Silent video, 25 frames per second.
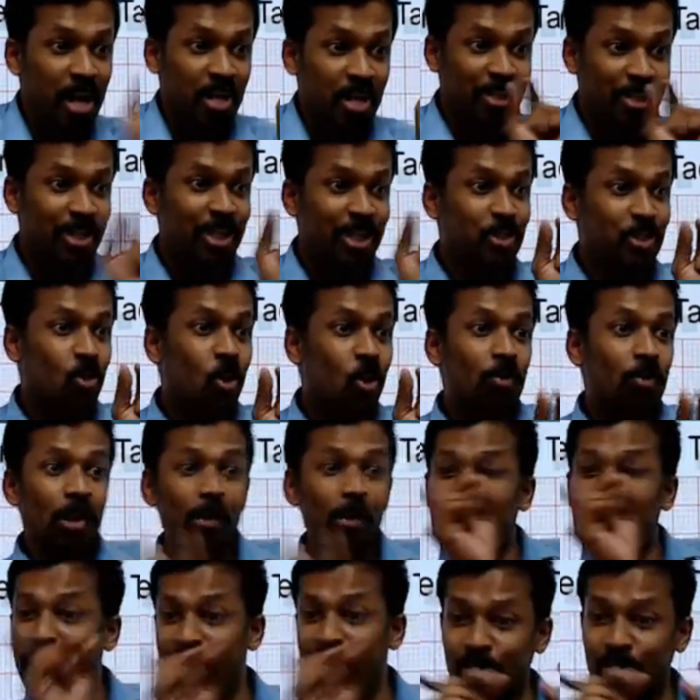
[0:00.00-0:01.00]
st is normal
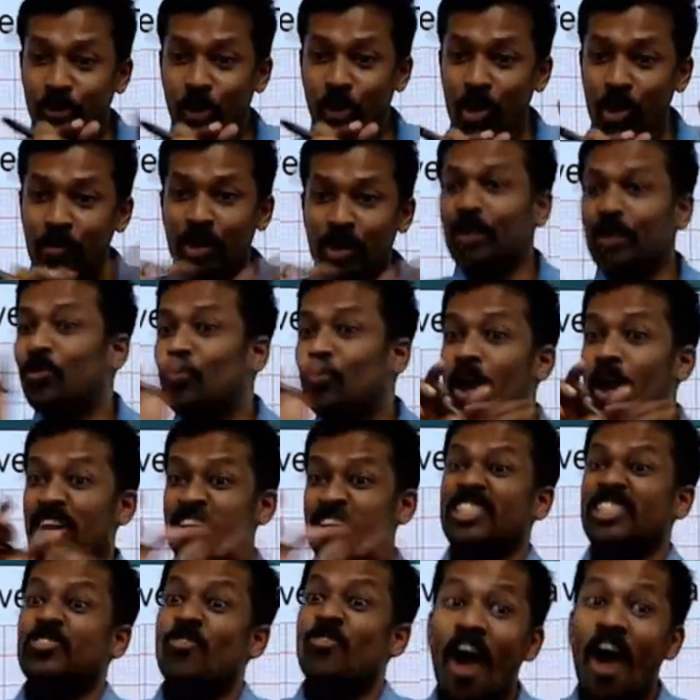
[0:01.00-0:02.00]
p is normal
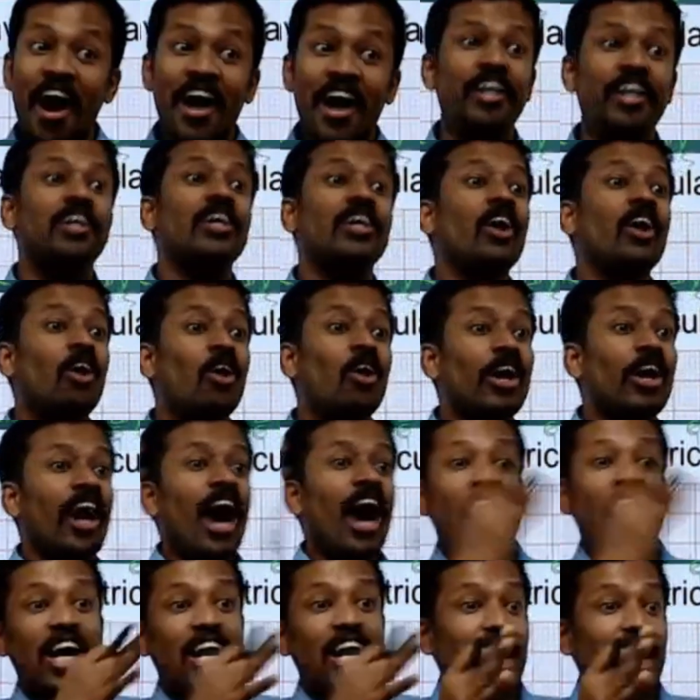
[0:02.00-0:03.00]
qrs is wide okay
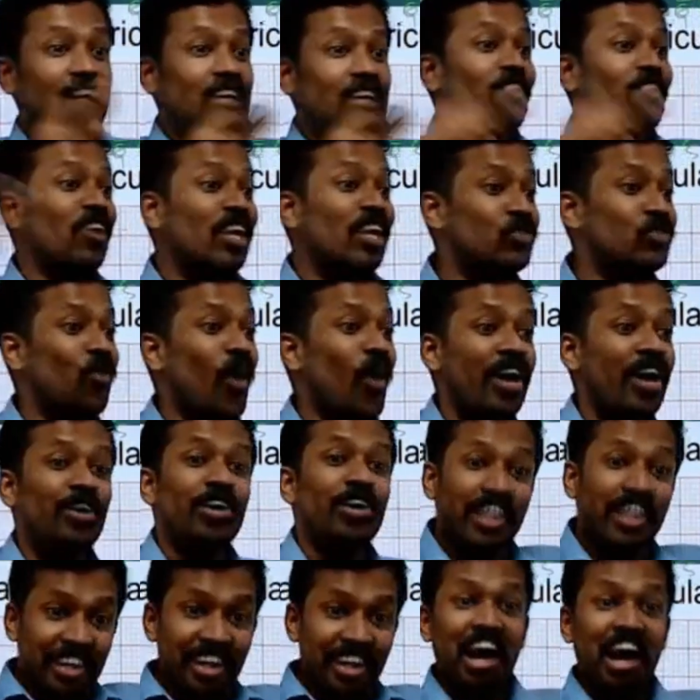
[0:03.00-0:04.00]
rr interval is wide
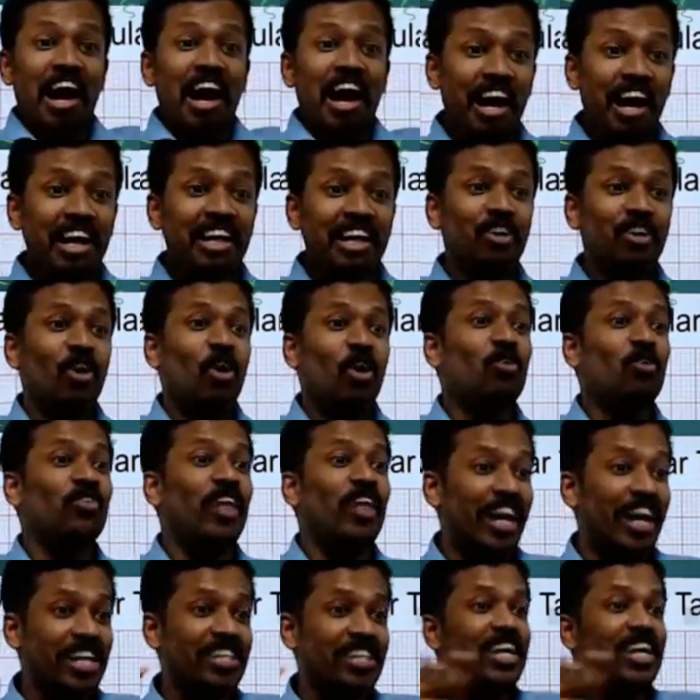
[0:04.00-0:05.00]
yeah i know
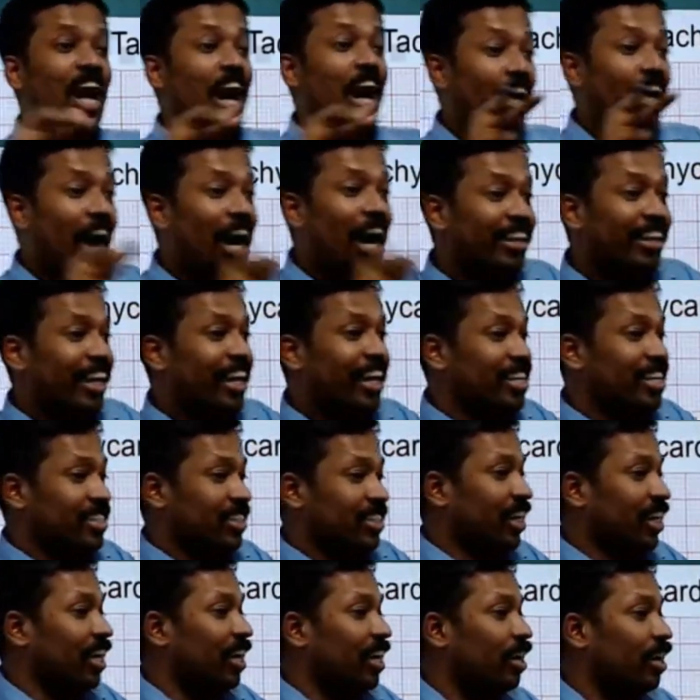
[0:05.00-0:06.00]
there is uh, there is
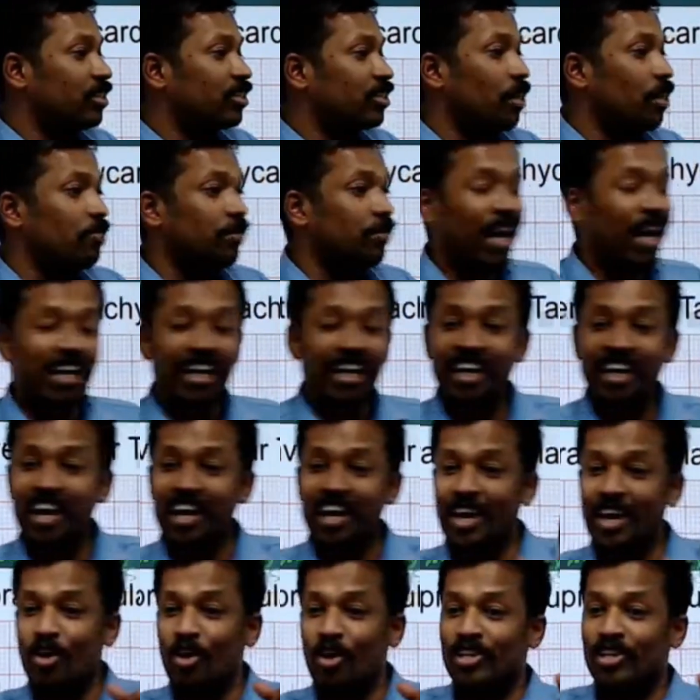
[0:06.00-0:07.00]
uh, some
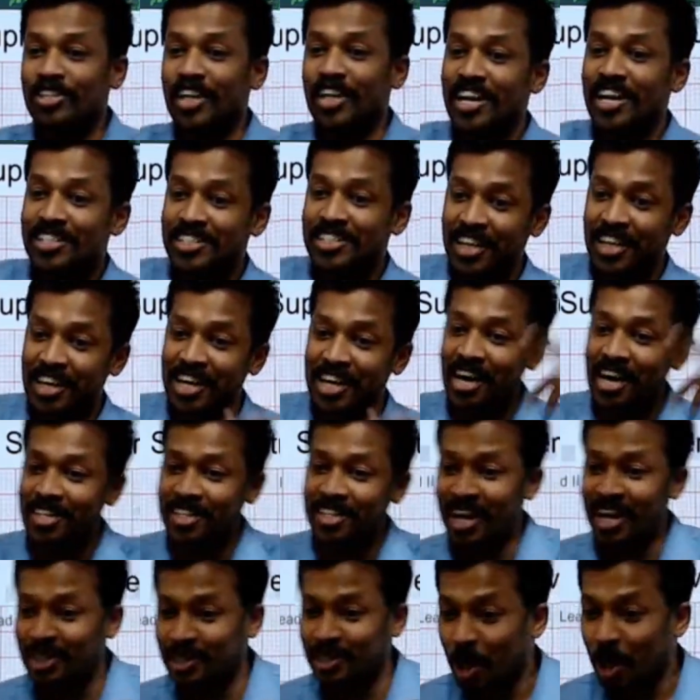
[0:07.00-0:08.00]
tachycardia or sinus tachycardia
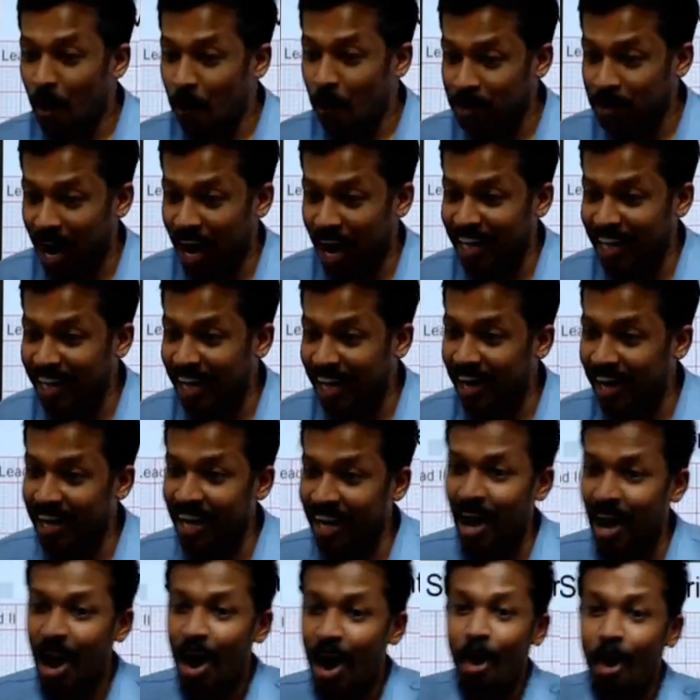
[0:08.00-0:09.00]
sinus
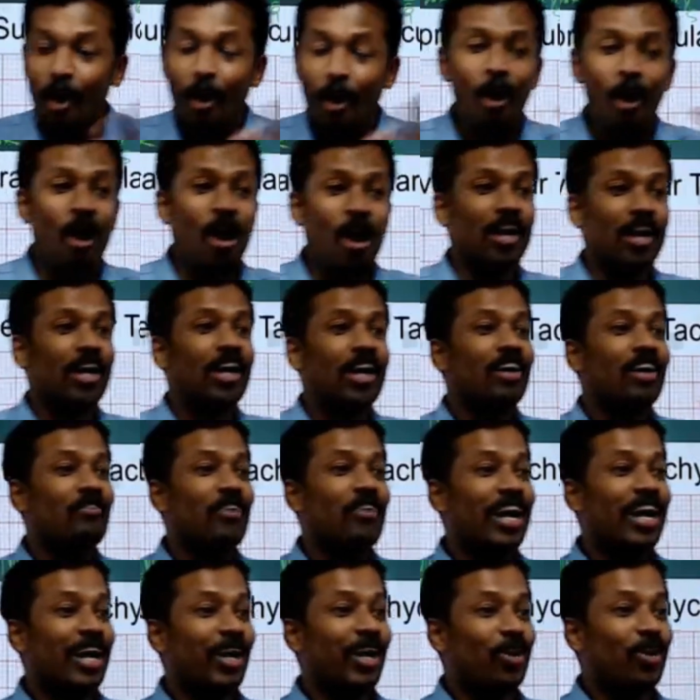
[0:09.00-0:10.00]
bradycardia or
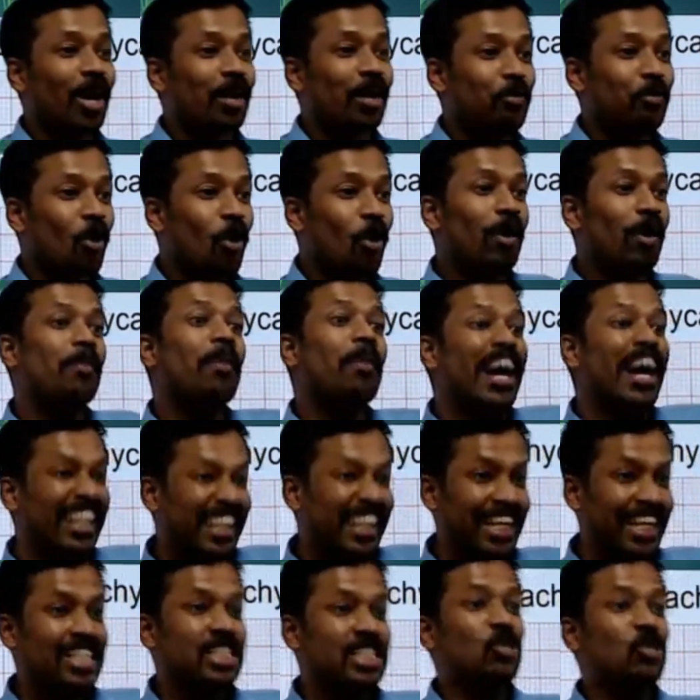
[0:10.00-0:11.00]
ventricular problem at
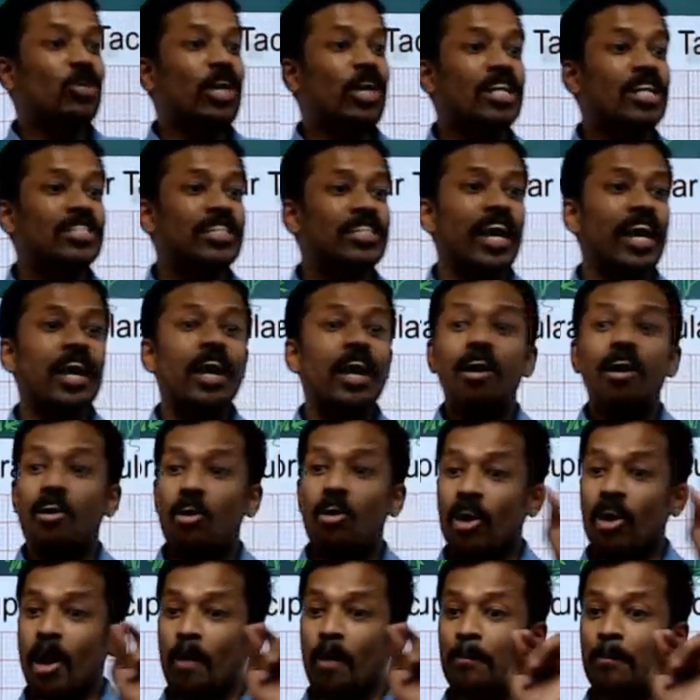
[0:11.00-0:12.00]
least you can say
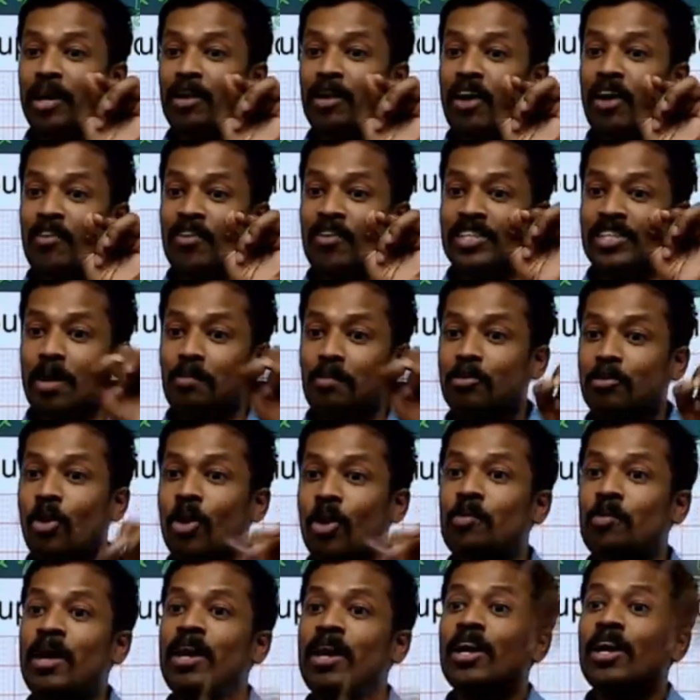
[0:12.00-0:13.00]
okay p wave is
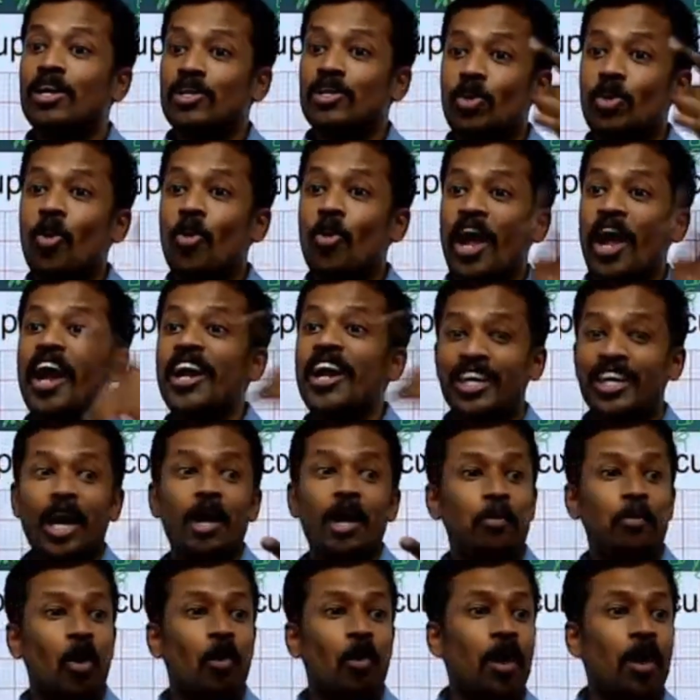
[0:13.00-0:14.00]
abnormal so
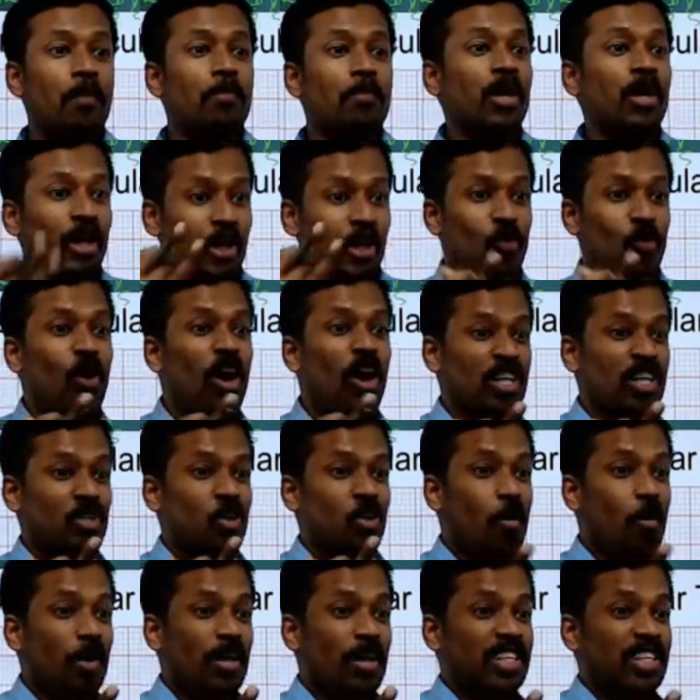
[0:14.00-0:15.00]
atrial problem qrs
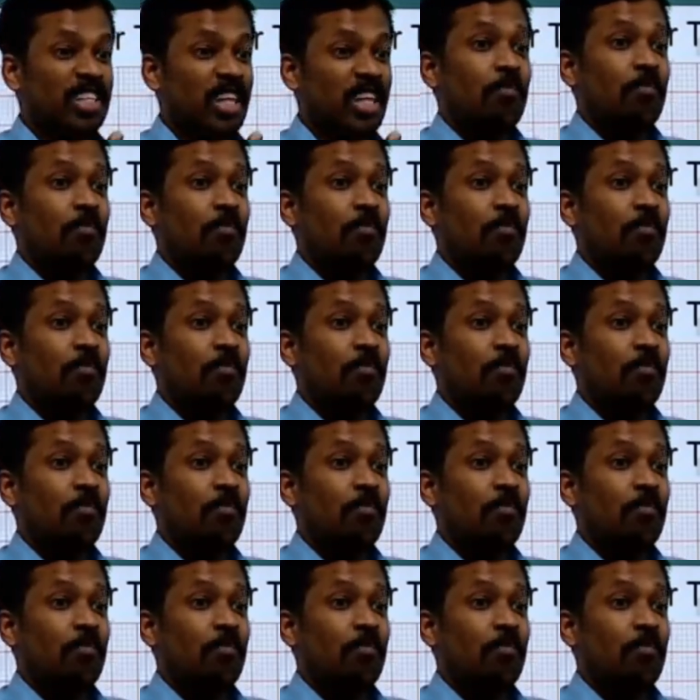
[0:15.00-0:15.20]
complex is